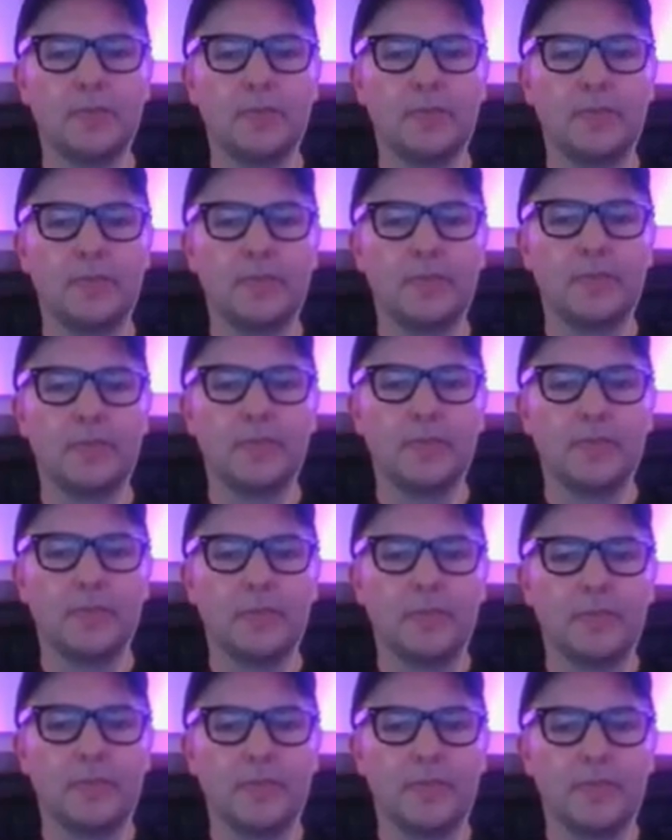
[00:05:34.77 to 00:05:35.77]

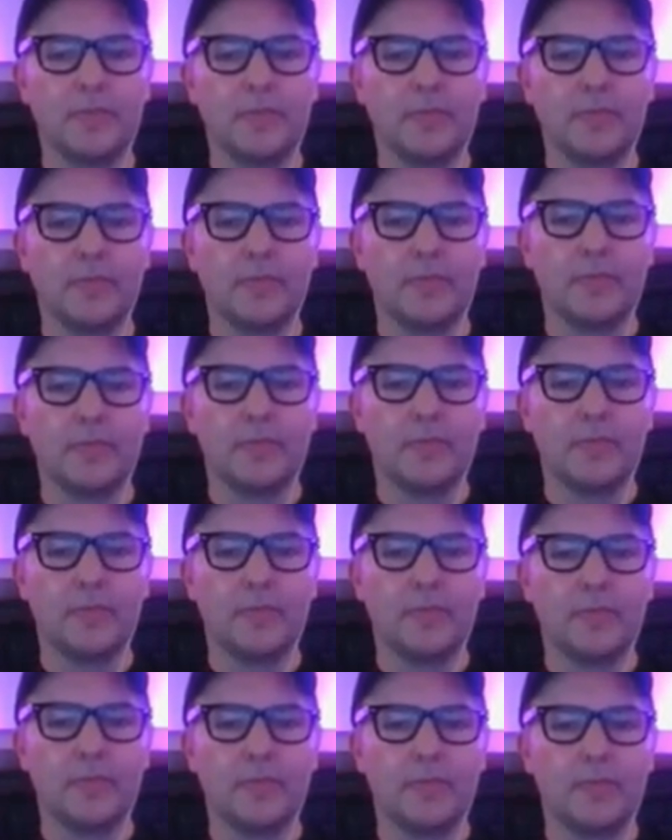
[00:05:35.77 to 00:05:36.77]

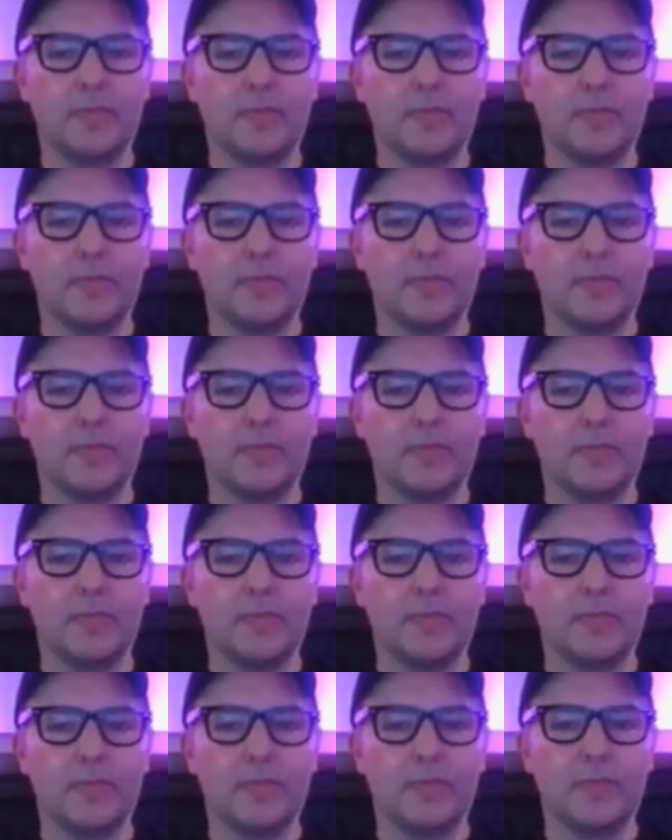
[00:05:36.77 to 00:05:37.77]

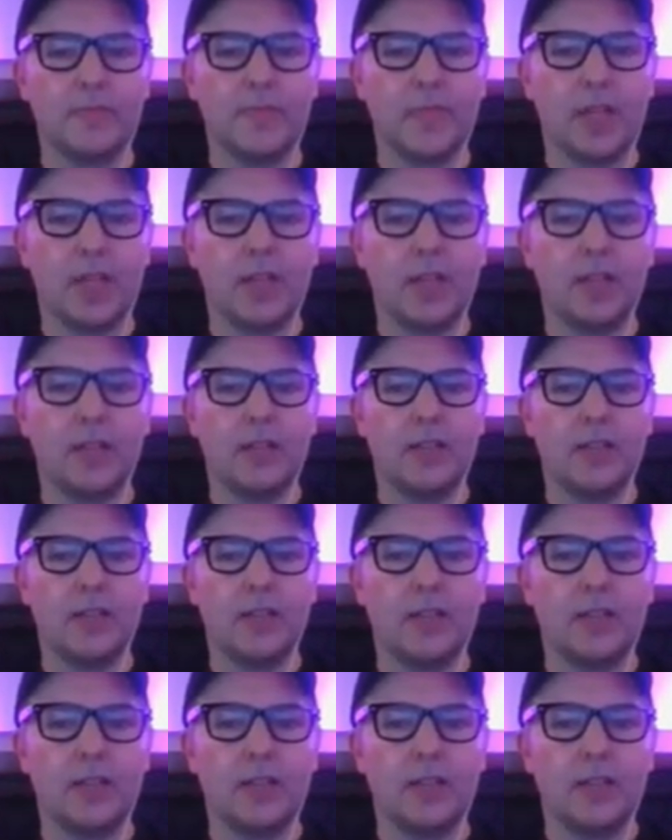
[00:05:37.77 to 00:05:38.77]

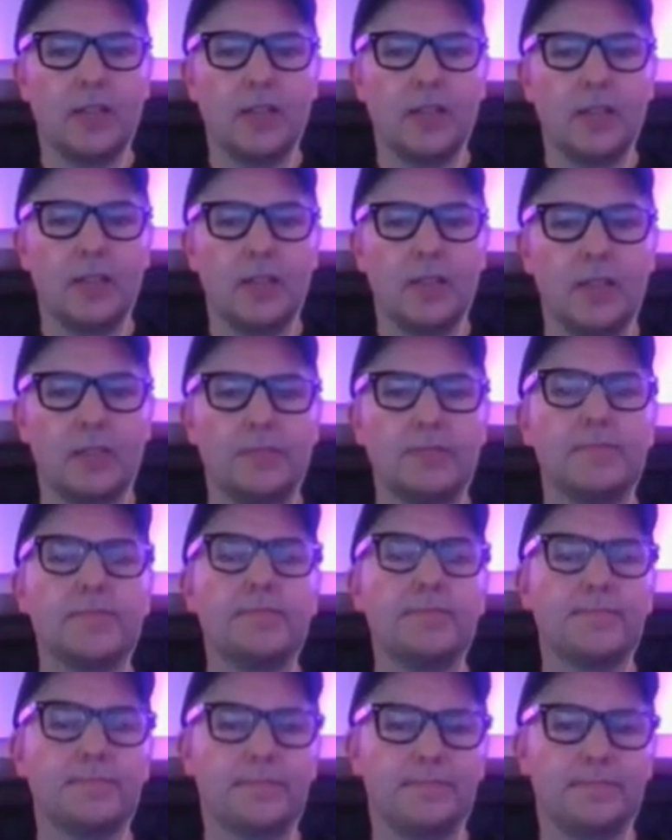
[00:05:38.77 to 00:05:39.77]

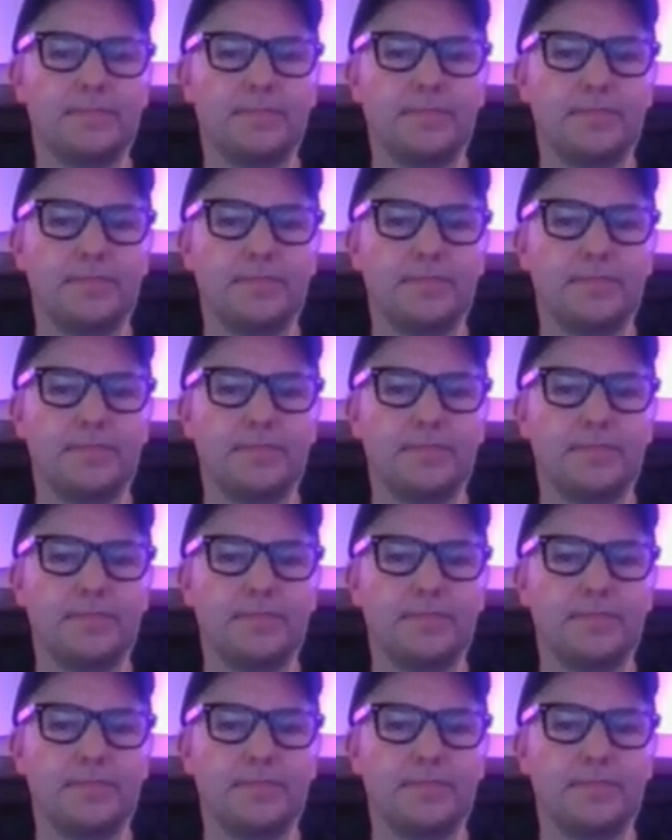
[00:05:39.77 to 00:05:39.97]
[no speech]